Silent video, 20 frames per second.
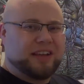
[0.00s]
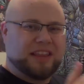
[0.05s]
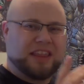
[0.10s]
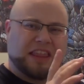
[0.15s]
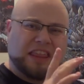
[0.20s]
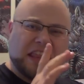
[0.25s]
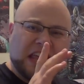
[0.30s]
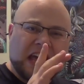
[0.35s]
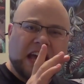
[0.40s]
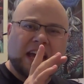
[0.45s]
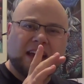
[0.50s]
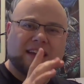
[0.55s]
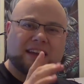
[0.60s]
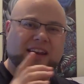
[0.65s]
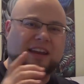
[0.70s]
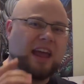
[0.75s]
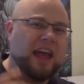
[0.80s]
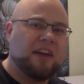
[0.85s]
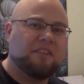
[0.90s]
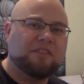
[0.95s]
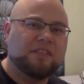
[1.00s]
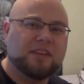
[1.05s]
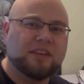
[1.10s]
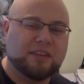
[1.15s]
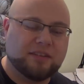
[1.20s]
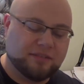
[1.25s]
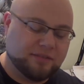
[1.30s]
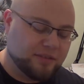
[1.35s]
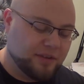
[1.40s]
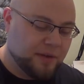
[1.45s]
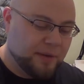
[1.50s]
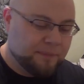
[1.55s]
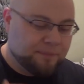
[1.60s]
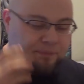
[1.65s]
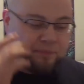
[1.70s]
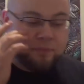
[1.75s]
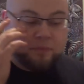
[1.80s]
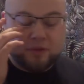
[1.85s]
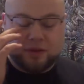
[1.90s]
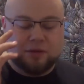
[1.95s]
thick and heavy and
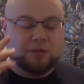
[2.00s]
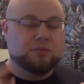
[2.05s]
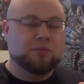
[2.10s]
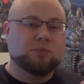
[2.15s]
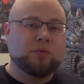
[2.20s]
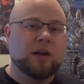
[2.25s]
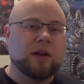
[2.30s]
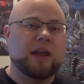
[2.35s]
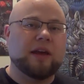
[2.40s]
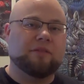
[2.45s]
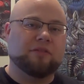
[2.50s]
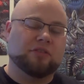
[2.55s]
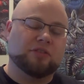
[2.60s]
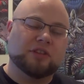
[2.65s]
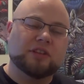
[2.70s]
whatever.